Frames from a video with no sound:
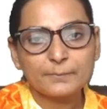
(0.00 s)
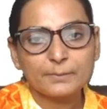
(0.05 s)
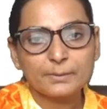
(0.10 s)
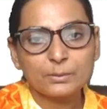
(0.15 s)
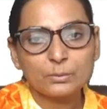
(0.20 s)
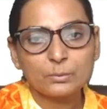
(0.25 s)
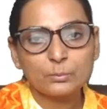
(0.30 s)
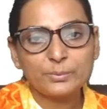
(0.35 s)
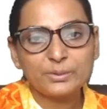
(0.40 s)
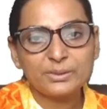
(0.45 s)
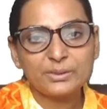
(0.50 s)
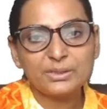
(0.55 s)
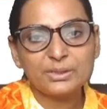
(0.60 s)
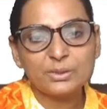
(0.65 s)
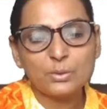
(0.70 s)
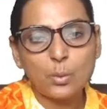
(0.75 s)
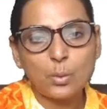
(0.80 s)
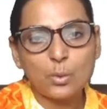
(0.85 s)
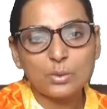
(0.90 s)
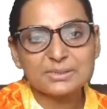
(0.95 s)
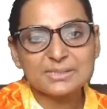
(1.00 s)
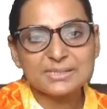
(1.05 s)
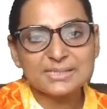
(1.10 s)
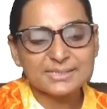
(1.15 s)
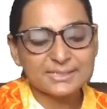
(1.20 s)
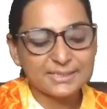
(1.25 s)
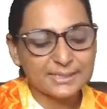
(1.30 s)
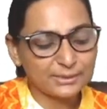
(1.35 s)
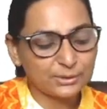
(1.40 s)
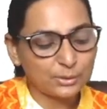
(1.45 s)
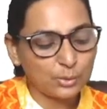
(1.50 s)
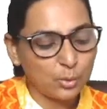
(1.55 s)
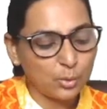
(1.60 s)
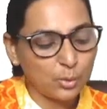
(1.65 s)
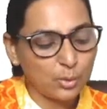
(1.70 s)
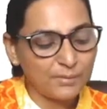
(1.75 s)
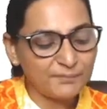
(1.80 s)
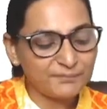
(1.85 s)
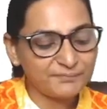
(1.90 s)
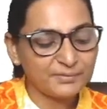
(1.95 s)
With the onset
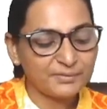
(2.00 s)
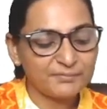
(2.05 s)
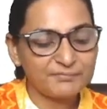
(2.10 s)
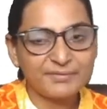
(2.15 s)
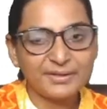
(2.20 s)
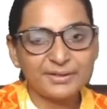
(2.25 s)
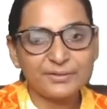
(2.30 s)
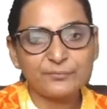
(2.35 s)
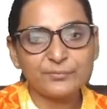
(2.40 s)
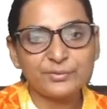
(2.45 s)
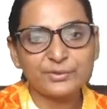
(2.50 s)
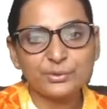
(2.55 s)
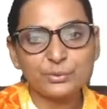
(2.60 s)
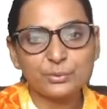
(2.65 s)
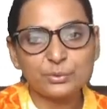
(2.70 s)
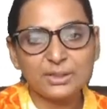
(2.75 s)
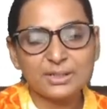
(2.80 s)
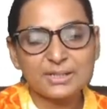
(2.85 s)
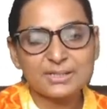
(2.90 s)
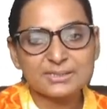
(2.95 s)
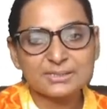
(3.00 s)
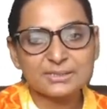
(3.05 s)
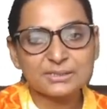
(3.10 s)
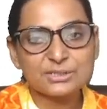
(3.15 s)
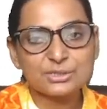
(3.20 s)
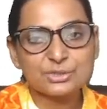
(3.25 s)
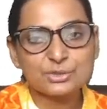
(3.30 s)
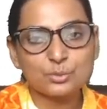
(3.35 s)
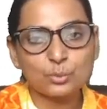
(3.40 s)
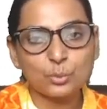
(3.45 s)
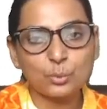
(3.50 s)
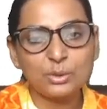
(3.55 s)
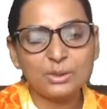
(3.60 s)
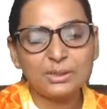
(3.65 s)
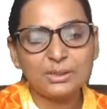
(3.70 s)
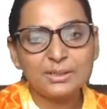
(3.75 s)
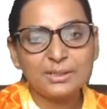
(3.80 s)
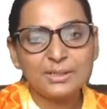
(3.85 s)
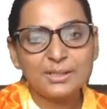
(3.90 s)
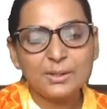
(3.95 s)
of ventricular
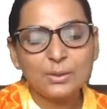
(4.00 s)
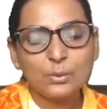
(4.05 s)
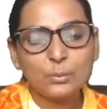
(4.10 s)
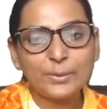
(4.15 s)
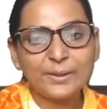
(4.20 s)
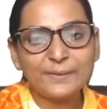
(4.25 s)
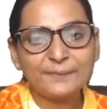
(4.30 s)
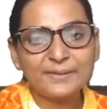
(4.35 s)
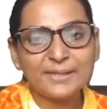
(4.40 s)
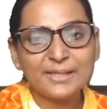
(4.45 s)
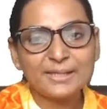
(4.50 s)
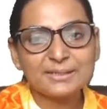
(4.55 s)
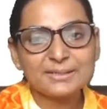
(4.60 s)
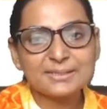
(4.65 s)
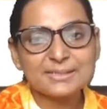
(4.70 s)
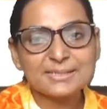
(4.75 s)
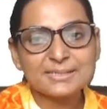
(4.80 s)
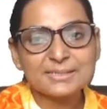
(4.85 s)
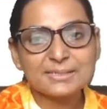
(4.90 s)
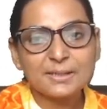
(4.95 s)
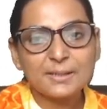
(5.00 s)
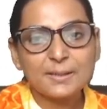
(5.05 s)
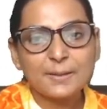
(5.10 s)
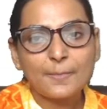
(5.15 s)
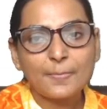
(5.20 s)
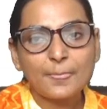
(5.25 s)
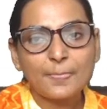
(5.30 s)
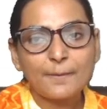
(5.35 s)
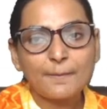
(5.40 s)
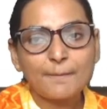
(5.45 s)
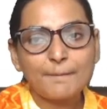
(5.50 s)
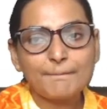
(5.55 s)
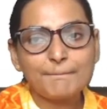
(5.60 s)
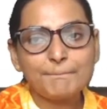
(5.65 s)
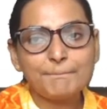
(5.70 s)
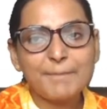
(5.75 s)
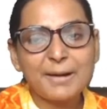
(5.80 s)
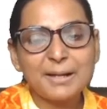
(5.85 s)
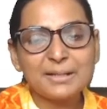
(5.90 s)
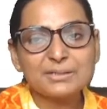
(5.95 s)
systole, when there is
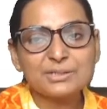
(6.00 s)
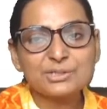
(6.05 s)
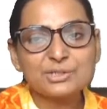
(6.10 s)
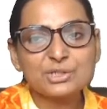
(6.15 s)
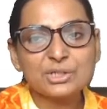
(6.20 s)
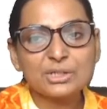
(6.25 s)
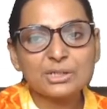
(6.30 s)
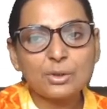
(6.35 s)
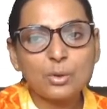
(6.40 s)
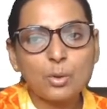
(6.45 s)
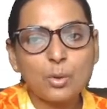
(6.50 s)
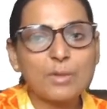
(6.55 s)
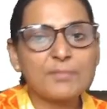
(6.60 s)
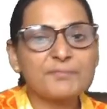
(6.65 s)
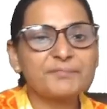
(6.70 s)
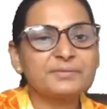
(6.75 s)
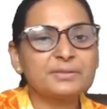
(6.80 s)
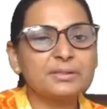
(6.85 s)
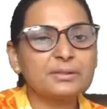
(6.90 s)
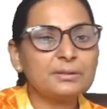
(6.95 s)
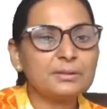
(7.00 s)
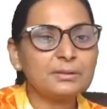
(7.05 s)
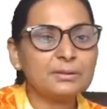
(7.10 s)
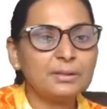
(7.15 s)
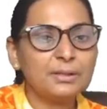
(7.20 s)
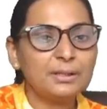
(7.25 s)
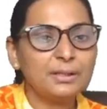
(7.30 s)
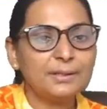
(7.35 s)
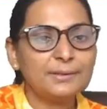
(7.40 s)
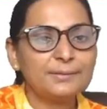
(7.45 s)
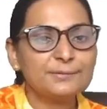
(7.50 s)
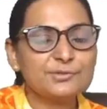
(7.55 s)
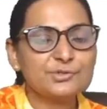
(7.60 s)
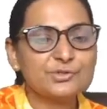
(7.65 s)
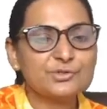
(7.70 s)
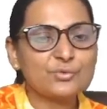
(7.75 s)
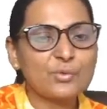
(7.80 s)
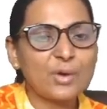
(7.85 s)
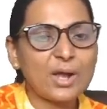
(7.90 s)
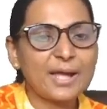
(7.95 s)
bulging of the
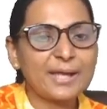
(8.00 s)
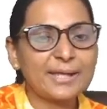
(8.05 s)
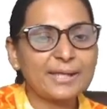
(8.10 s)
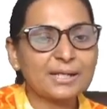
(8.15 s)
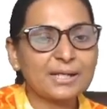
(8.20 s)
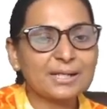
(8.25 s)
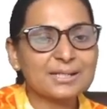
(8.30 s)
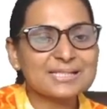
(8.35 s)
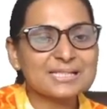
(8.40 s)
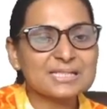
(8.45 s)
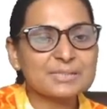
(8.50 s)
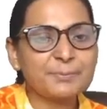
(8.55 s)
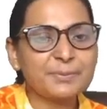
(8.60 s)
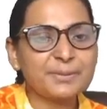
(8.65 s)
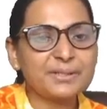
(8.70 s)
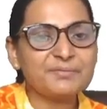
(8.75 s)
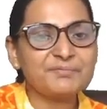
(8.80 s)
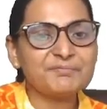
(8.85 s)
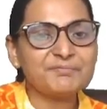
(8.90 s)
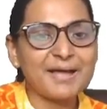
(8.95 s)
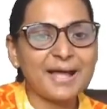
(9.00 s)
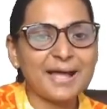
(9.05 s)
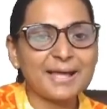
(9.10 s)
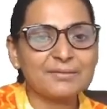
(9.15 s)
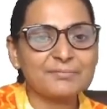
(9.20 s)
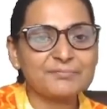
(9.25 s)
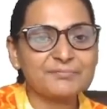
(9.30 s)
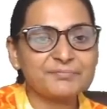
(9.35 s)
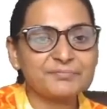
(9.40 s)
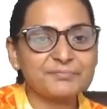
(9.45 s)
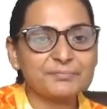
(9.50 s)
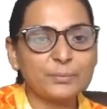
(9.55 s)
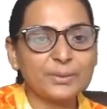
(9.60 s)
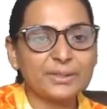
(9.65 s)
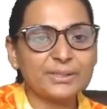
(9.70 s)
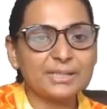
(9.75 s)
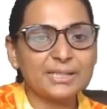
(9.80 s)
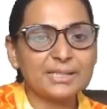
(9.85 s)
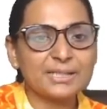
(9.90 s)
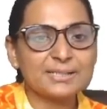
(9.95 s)
tricuspid valve,
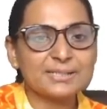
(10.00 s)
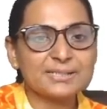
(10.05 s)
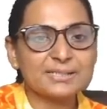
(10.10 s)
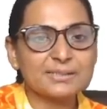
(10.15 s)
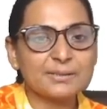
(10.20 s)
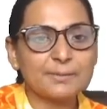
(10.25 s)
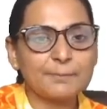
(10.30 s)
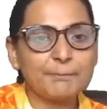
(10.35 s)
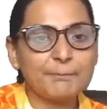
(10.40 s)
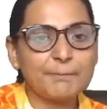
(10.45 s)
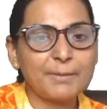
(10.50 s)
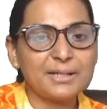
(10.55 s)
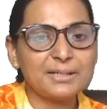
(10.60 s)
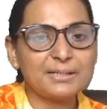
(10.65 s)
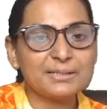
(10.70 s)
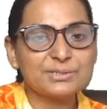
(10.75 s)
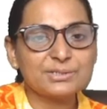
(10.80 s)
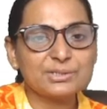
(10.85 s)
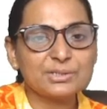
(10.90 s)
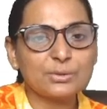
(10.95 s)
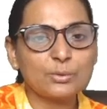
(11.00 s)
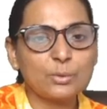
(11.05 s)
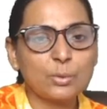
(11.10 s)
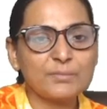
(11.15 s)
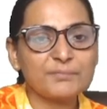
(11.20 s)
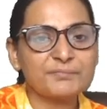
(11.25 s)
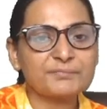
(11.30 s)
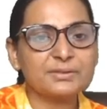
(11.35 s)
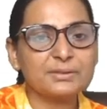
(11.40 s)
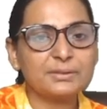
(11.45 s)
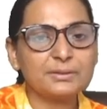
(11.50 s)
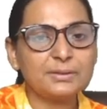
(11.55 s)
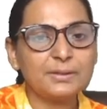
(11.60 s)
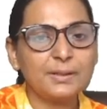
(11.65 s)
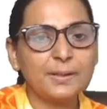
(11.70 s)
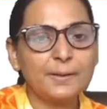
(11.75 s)
when there is bulging of the